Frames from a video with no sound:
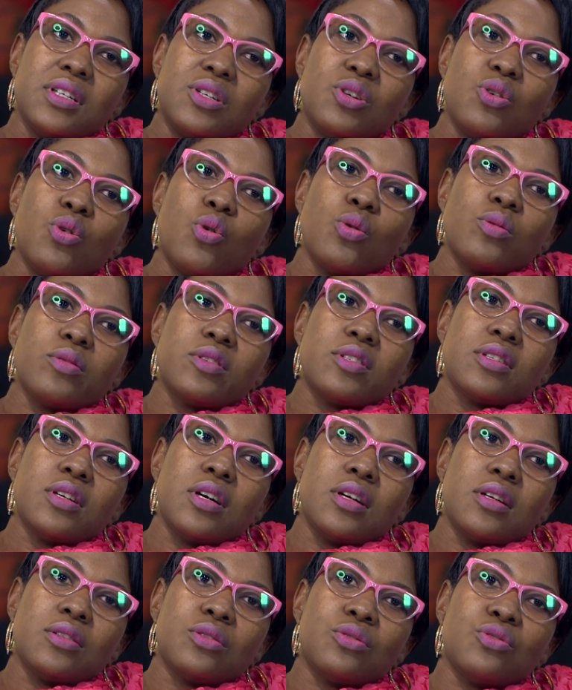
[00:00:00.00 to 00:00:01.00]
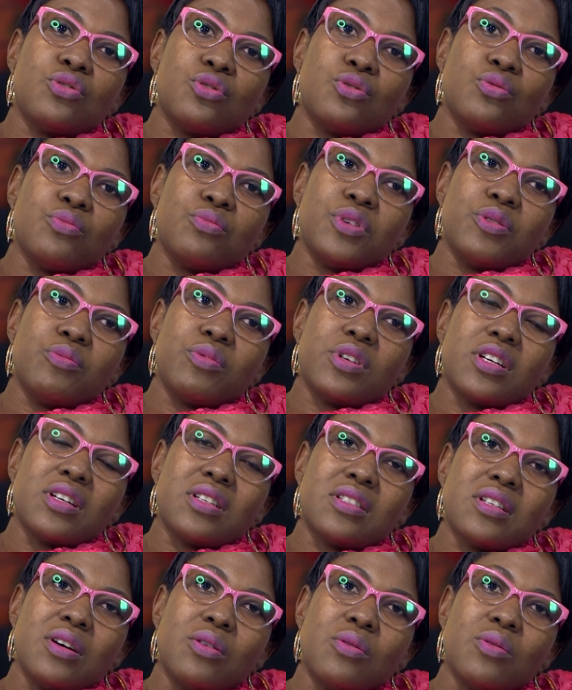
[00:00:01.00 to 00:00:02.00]
concern to me,
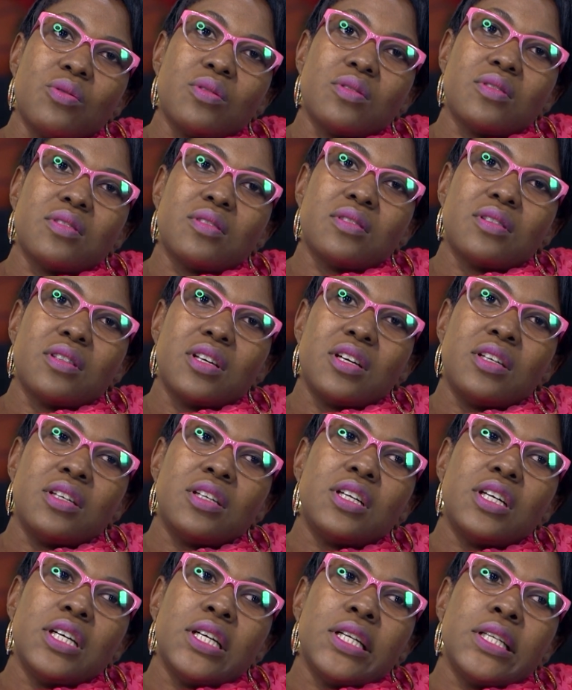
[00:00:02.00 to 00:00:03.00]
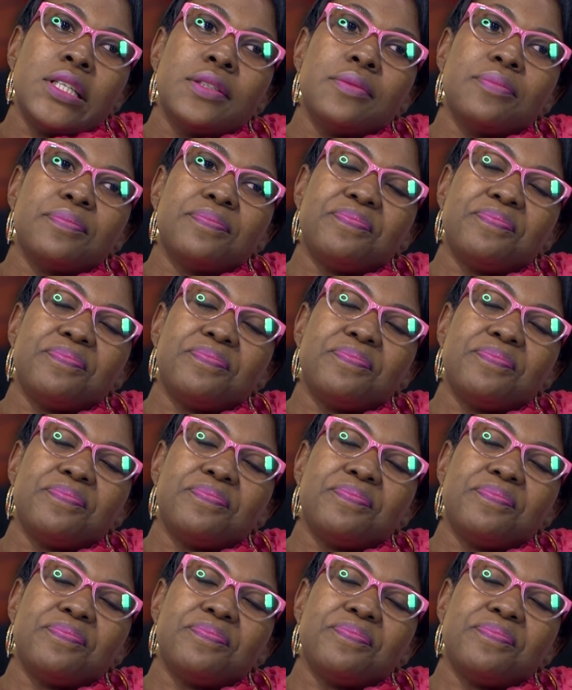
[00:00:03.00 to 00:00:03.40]
because I was thinking,